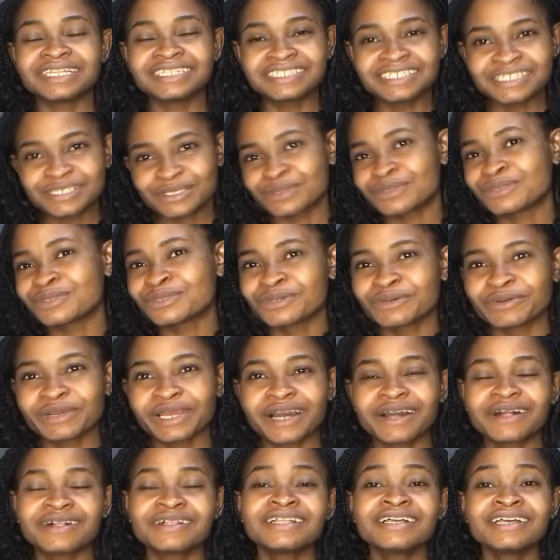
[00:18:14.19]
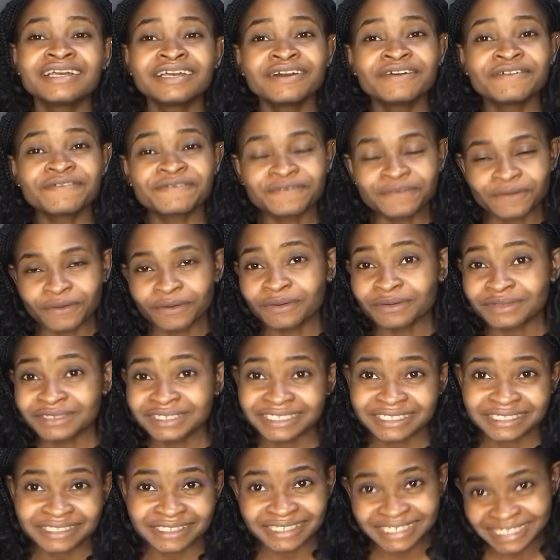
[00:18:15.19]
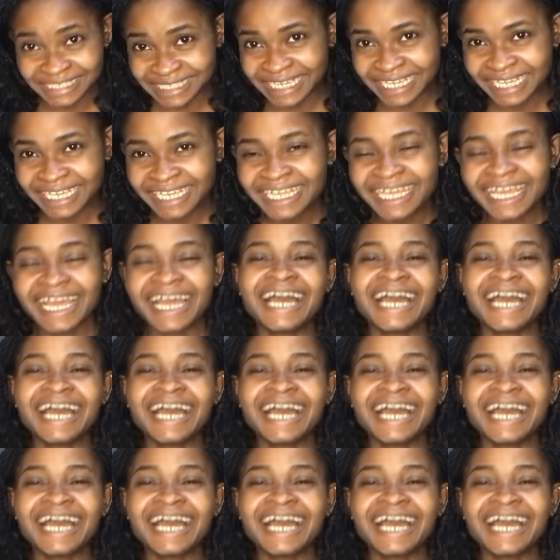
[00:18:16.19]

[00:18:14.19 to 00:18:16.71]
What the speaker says: this tutorial for today,